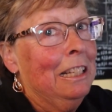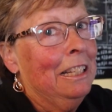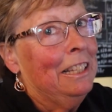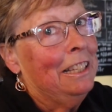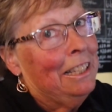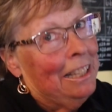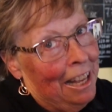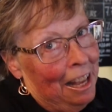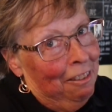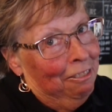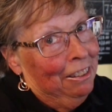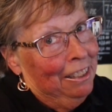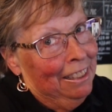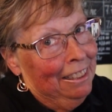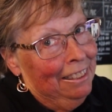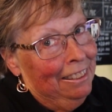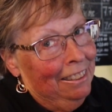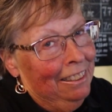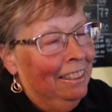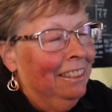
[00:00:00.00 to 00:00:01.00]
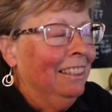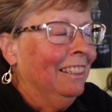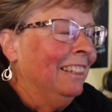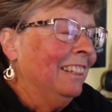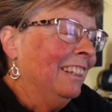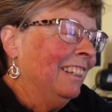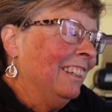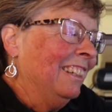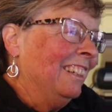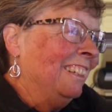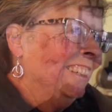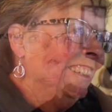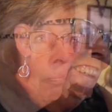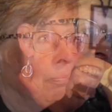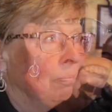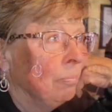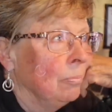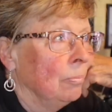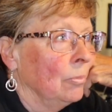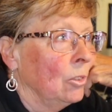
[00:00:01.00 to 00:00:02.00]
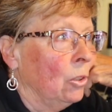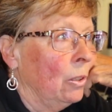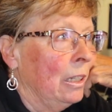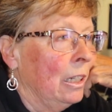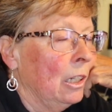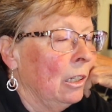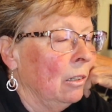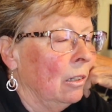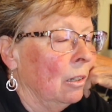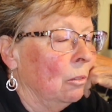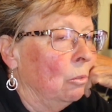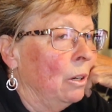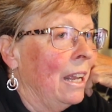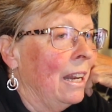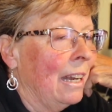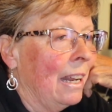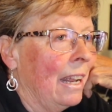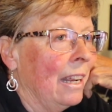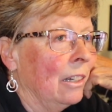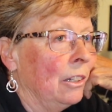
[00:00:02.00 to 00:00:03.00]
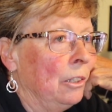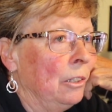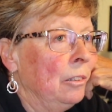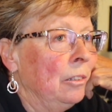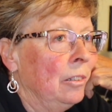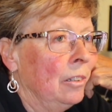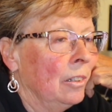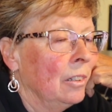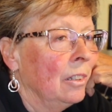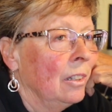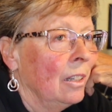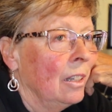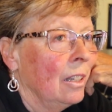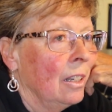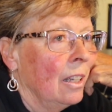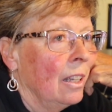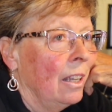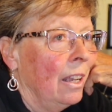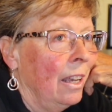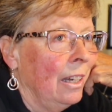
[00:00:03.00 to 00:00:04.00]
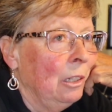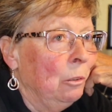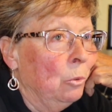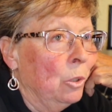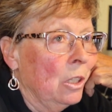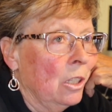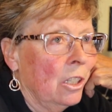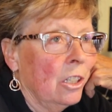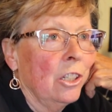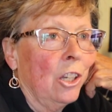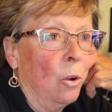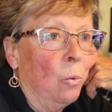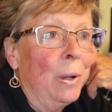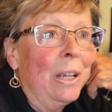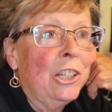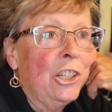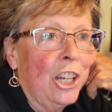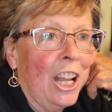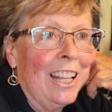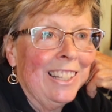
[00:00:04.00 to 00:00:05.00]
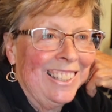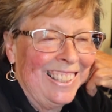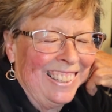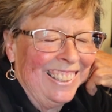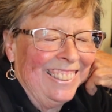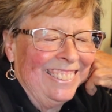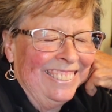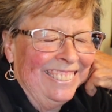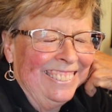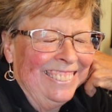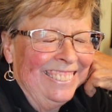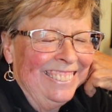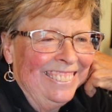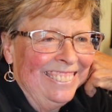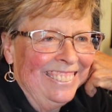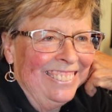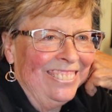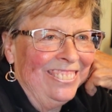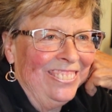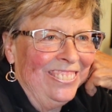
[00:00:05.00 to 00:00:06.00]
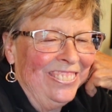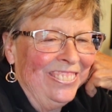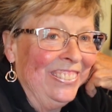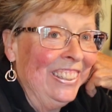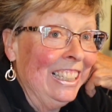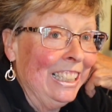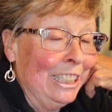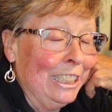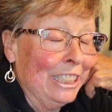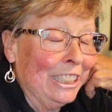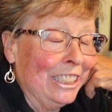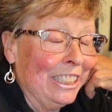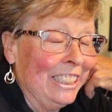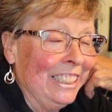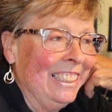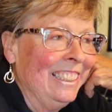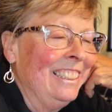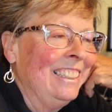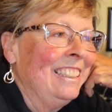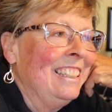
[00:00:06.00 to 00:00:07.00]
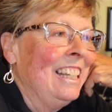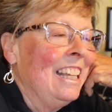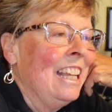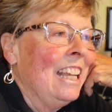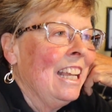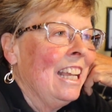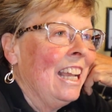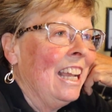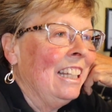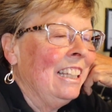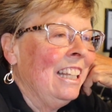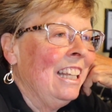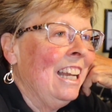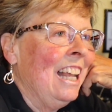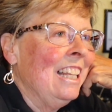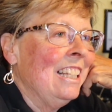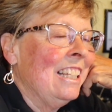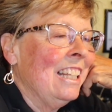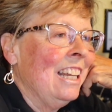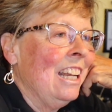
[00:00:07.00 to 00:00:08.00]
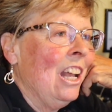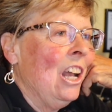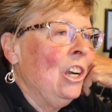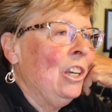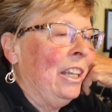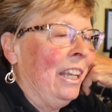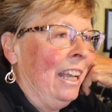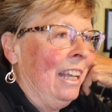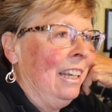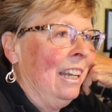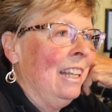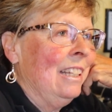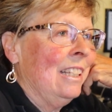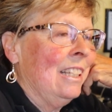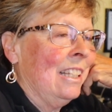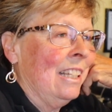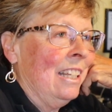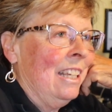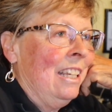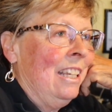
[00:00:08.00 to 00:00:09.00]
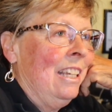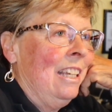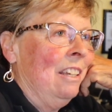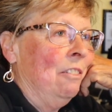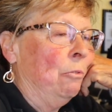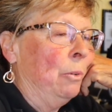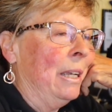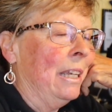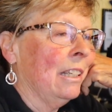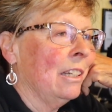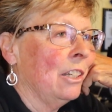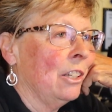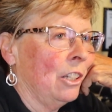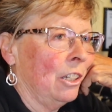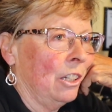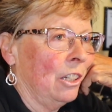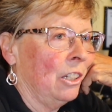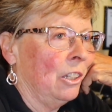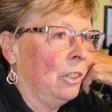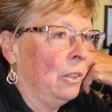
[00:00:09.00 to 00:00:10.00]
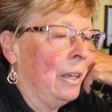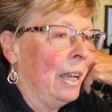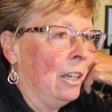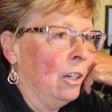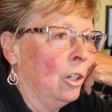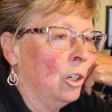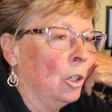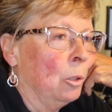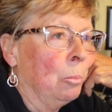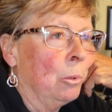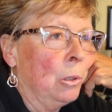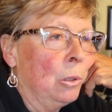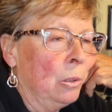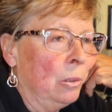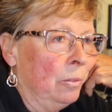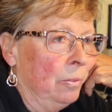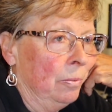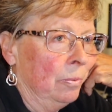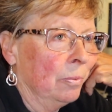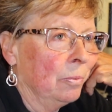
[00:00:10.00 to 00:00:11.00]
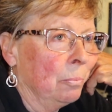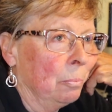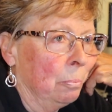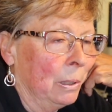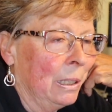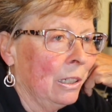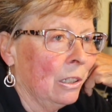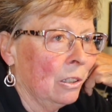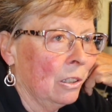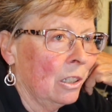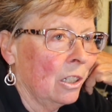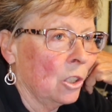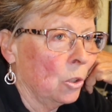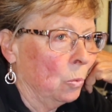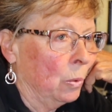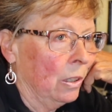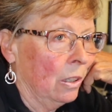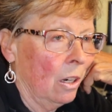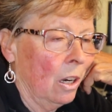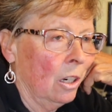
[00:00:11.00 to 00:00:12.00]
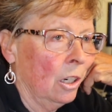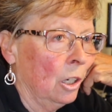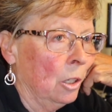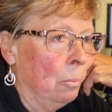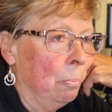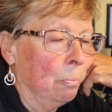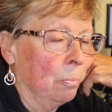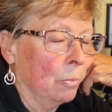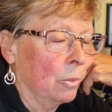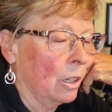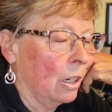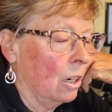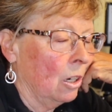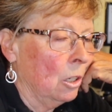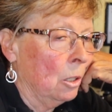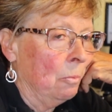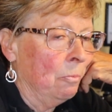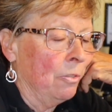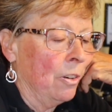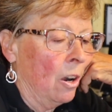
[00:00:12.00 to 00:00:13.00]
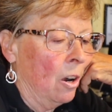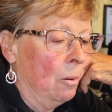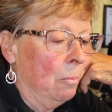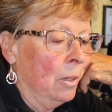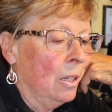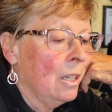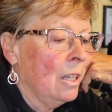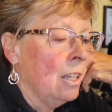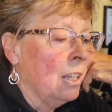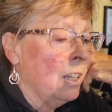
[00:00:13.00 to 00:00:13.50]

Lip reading: 7. So I did a red ale, and it was delicious, really good. And then I said, okay, let's see if we can do a herbal beer, because we're a herb farm,